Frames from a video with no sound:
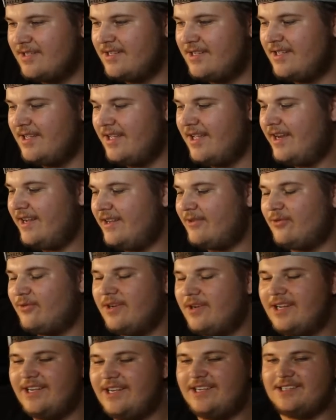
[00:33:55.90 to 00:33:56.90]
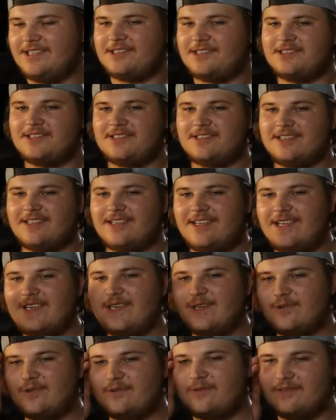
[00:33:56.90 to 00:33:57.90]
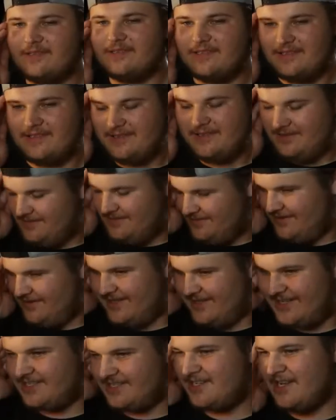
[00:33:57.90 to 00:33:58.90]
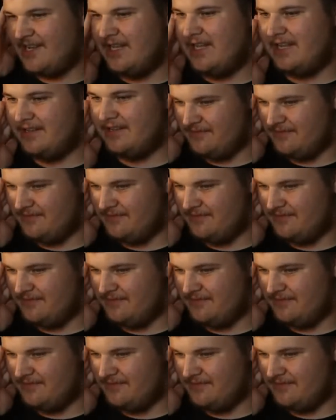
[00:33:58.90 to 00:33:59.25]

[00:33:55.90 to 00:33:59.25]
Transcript: it really is. He said that.